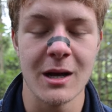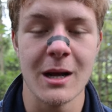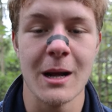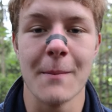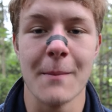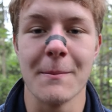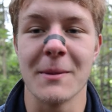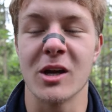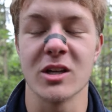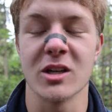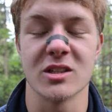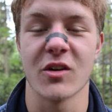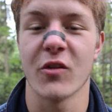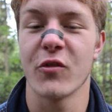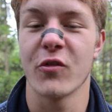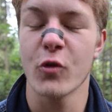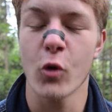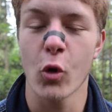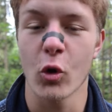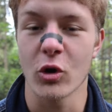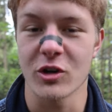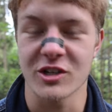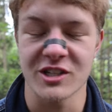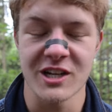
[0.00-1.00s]
Because of
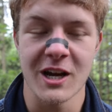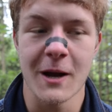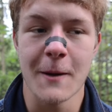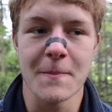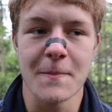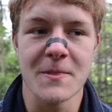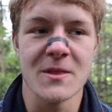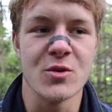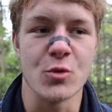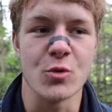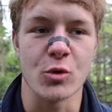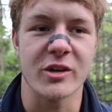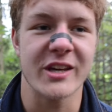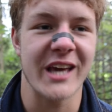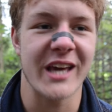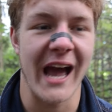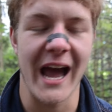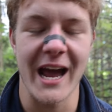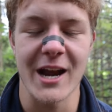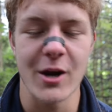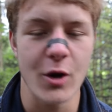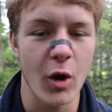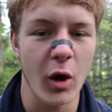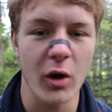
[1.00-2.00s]
course, you
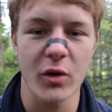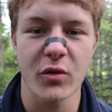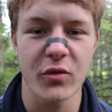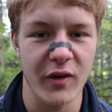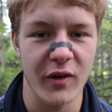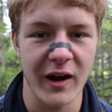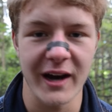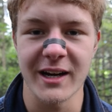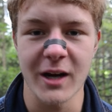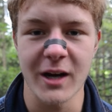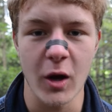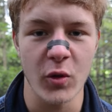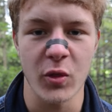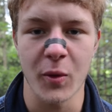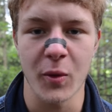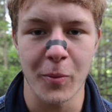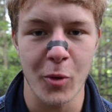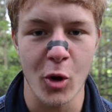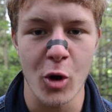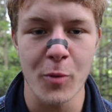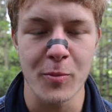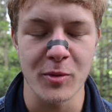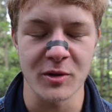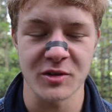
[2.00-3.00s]
cannot find out the
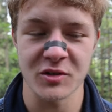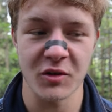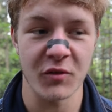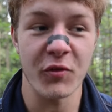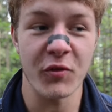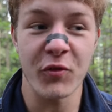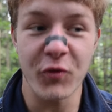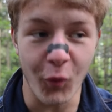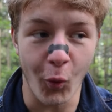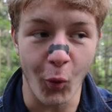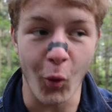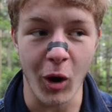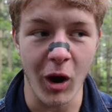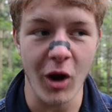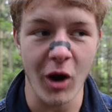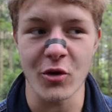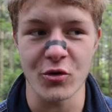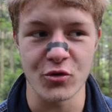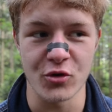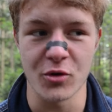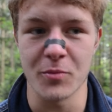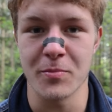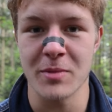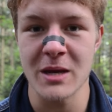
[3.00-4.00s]
purpose of
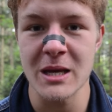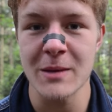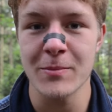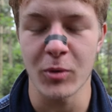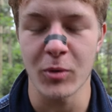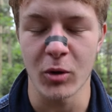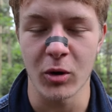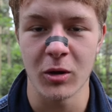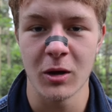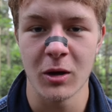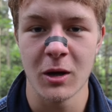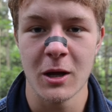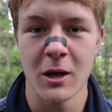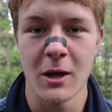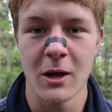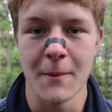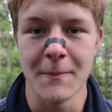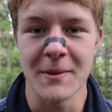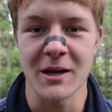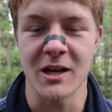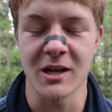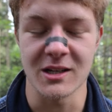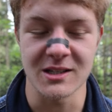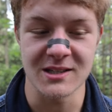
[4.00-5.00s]
400 people
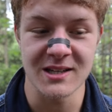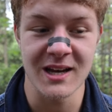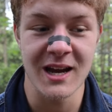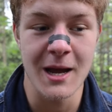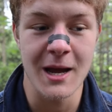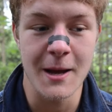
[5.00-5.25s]
because